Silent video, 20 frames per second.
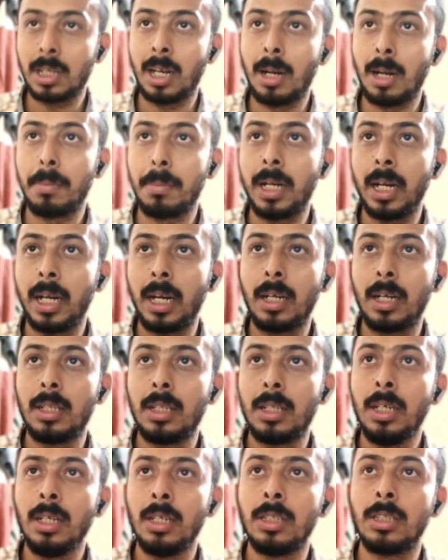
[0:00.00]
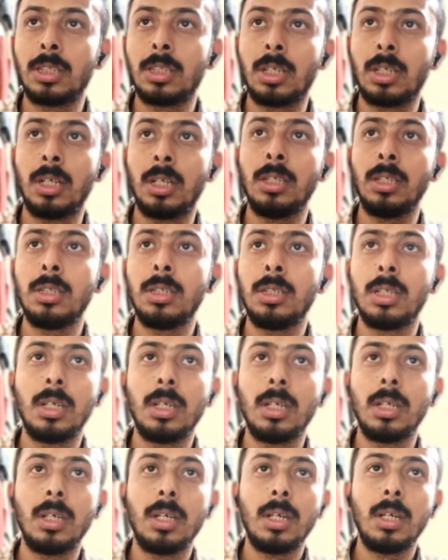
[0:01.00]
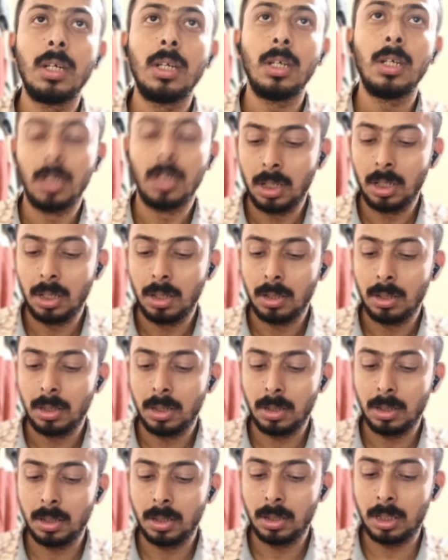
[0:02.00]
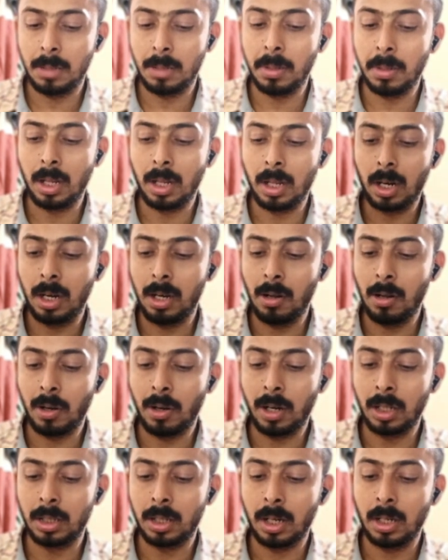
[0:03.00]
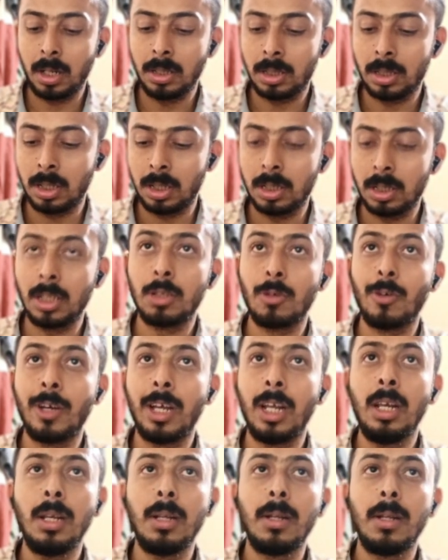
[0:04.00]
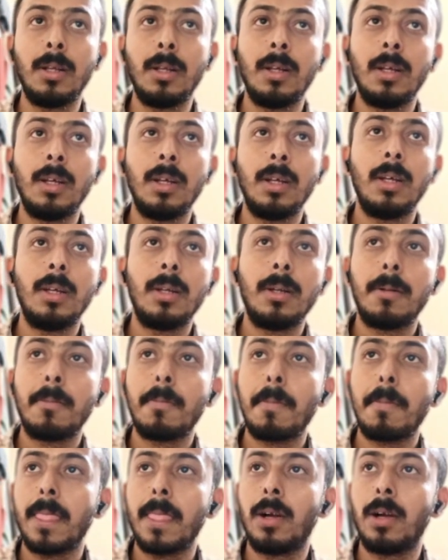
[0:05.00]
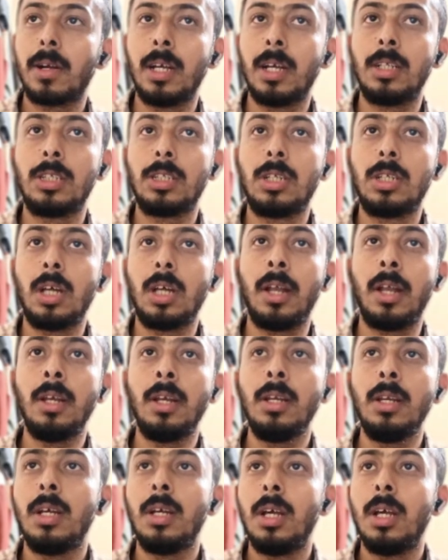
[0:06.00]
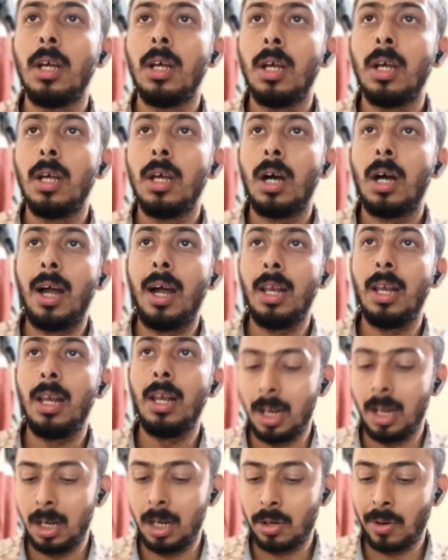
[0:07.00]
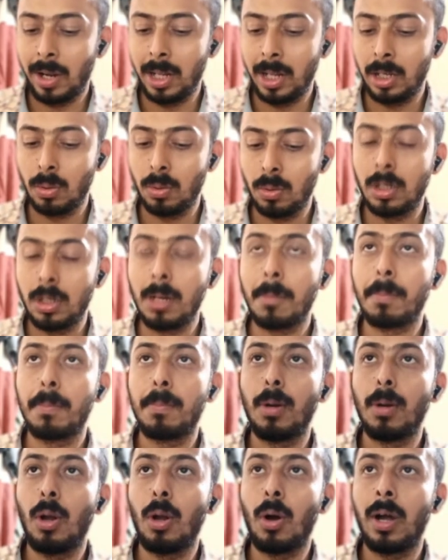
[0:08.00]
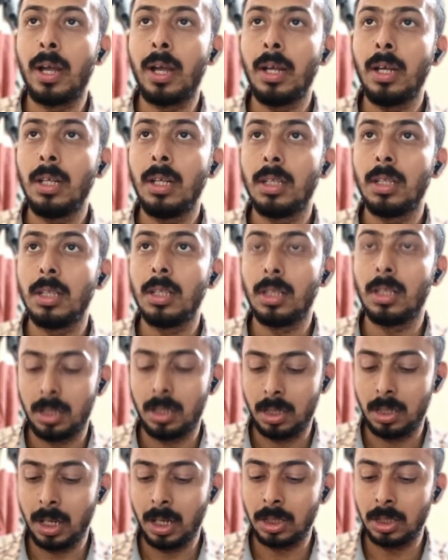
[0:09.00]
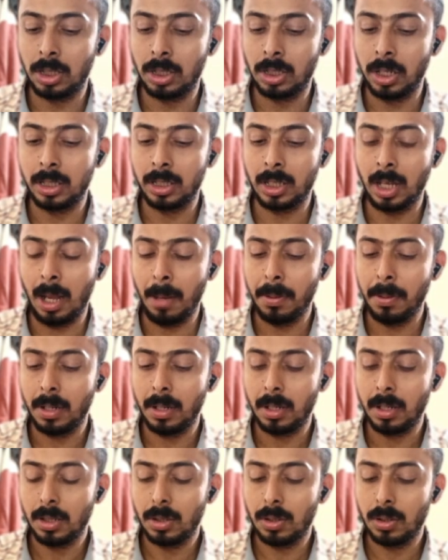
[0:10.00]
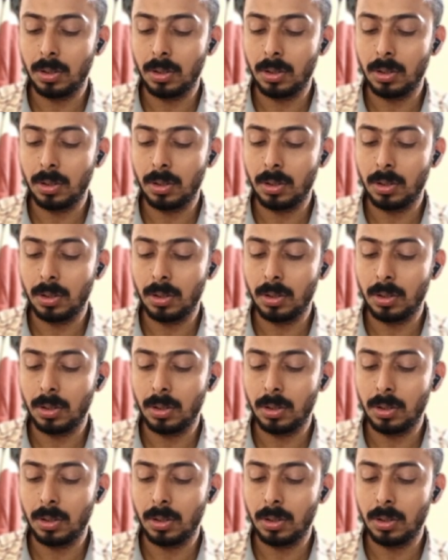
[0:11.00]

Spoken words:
First, I'll update the instance. Similarly on other instance as well. Okay, it's that. I'll try to deploy the Nginx app.